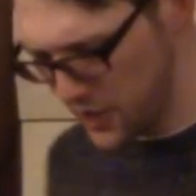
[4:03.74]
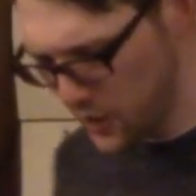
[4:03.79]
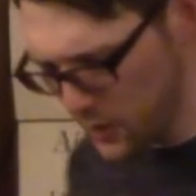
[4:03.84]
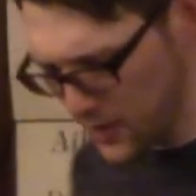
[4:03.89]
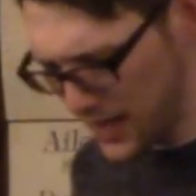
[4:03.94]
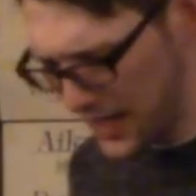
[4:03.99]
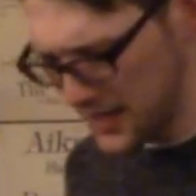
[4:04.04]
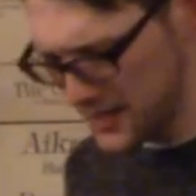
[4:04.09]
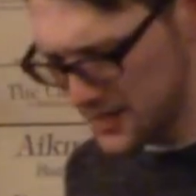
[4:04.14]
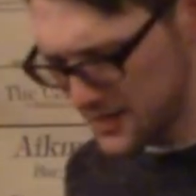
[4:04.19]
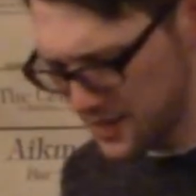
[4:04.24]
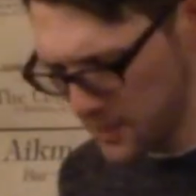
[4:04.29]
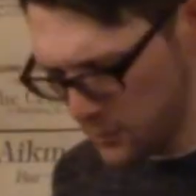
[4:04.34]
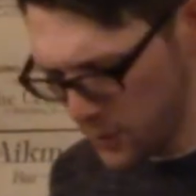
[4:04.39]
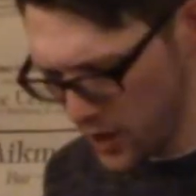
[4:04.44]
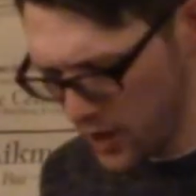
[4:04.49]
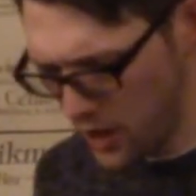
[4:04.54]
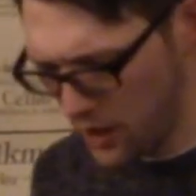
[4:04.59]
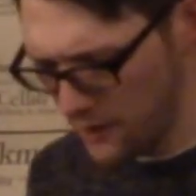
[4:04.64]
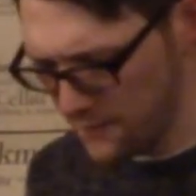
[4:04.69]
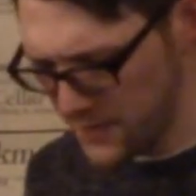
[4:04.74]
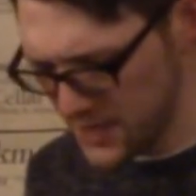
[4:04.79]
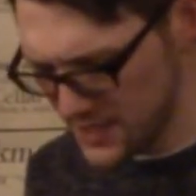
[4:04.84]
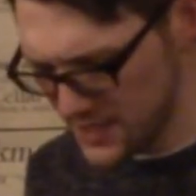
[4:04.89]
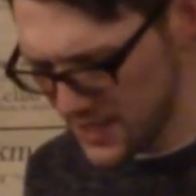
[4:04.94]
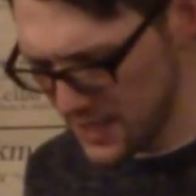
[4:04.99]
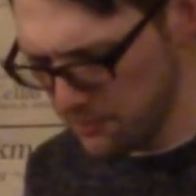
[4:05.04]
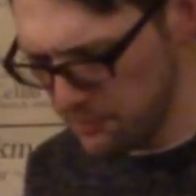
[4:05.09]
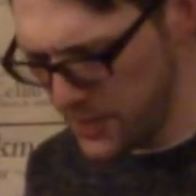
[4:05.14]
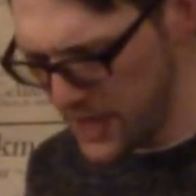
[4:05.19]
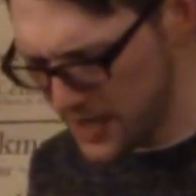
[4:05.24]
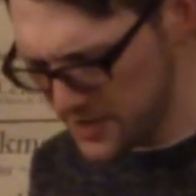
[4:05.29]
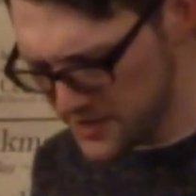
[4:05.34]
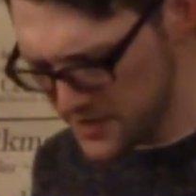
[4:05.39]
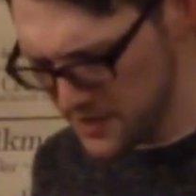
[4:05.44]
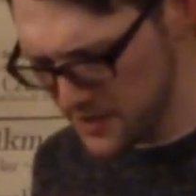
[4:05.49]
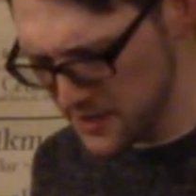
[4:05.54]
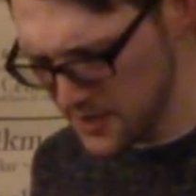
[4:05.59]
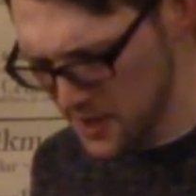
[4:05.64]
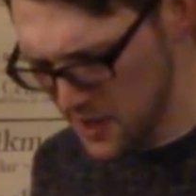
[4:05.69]
you like someone obviously
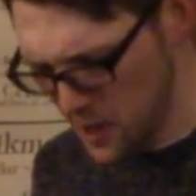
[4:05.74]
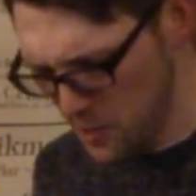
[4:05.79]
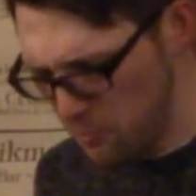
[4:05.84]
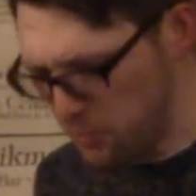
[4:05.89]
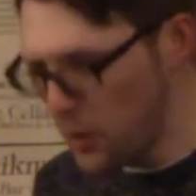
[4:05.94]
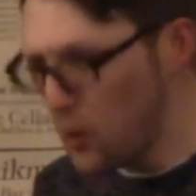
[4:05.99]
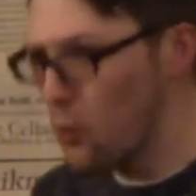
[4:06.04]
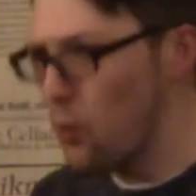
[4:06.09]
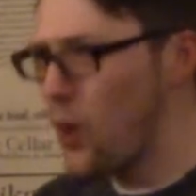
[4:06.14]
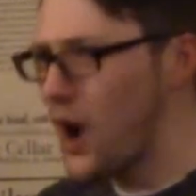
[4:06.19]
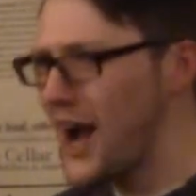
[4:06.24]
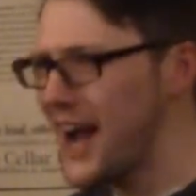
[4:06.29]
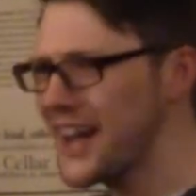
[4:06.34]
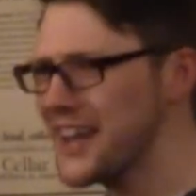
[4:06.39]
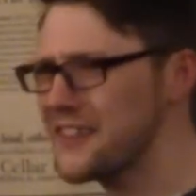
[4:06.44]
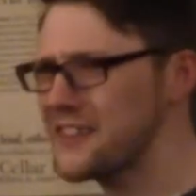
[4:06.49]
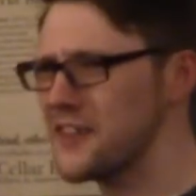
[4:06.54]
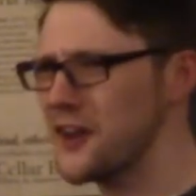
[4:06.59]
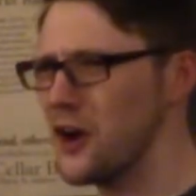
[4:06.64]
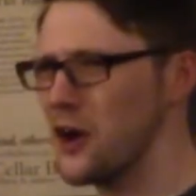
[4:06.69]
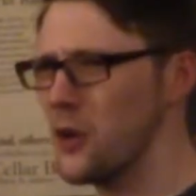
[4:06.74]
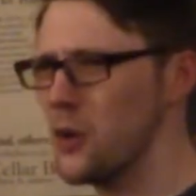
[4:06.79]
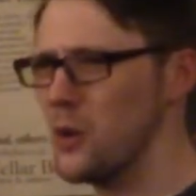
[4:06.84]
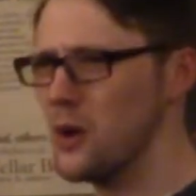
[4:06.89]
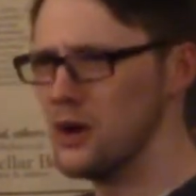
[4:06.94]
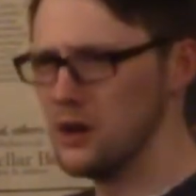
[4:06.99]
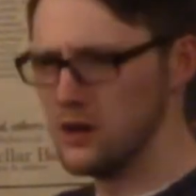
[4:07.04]
better. But why though?